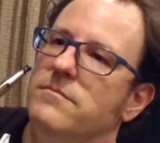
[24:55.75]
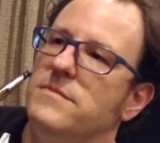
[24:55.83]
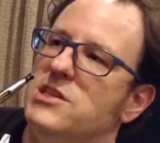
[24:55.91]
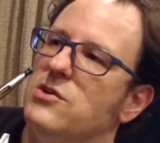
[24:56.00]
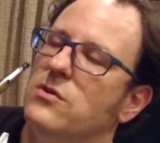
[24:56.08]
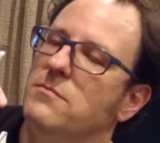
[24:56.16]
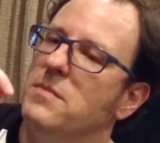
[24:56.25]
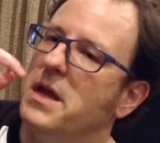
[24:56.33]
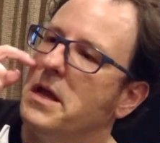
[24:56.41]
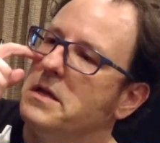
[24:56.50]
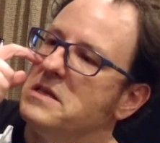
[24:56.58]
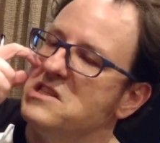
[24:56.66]
doing me
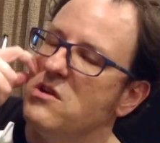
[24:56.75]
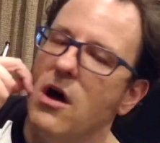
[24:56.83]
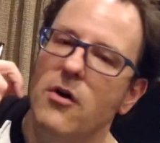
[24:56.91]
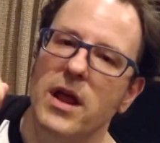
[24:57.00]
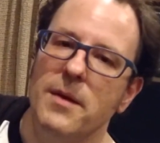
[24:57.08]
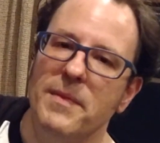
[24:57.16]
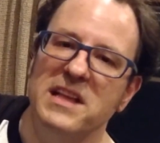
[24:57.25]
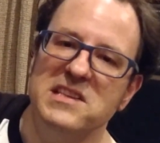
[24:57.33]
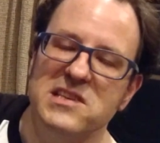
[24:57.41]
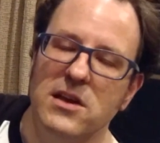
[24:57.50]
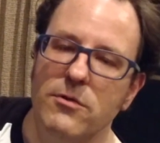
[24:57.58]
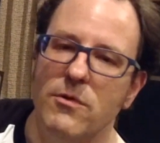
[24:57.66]
in. So, all right, man,
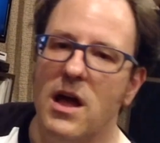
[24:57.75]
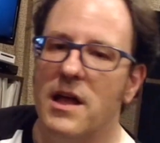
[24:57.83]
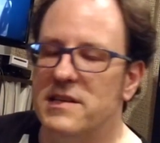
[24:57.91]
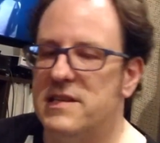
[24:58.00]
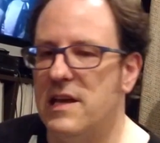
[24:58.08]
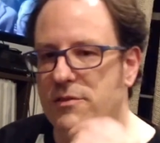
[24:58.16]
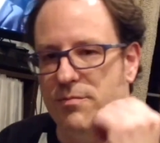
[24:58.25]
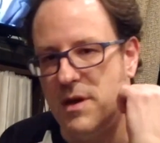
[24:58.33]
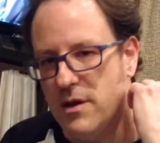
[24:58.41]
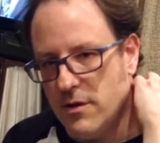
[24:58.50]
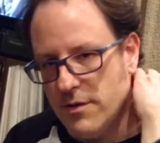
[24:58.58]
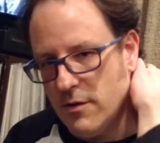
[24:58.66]
Sun Ra and death
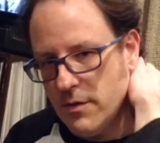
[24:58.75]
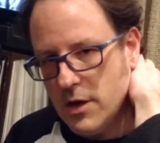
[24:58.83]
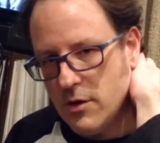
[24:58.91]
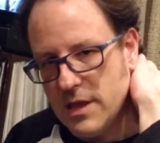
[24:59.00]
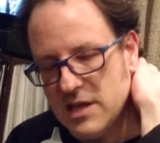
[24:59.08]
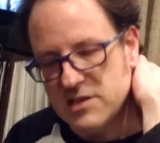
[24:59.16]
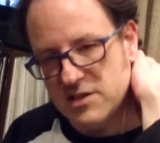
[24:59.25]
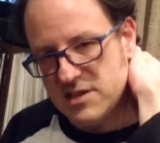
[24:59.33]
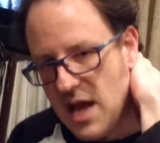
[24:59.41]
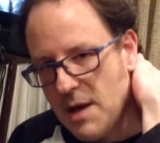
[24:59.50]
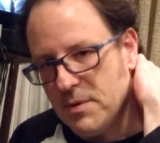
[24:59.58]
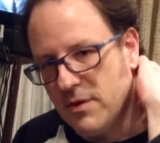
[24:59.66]
metal. There we go. That's our
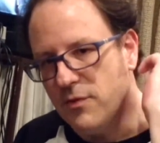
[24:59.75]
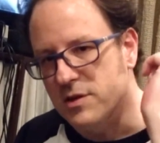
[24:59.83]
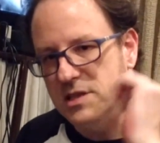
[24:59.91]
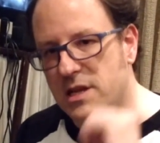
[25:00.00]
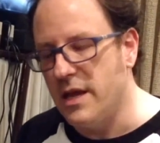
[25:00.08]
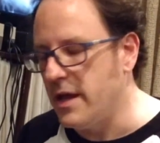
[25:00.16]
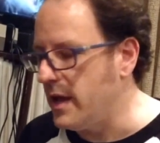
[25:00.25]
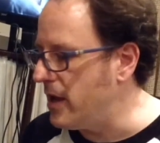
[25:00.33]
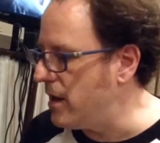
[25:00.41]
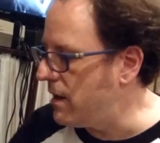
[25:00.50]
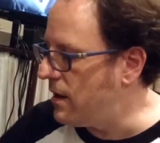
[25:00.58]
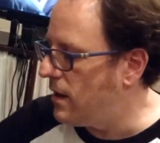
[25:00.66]
topic for today.
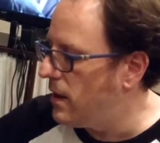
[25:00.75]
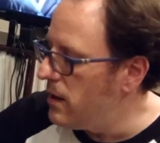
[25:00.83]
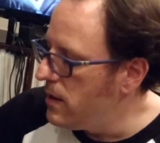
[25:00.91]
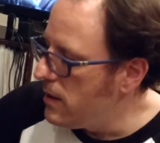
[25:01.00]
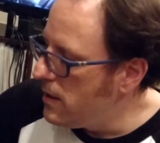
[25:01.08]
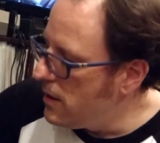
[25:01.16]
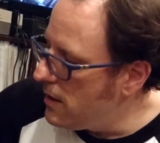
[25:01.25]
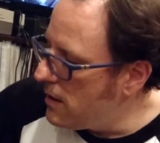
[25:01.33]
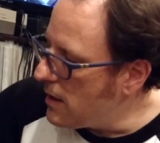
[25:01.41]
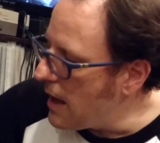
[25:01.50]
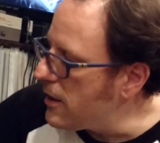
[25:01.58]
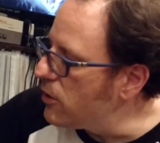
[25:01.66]
And I don't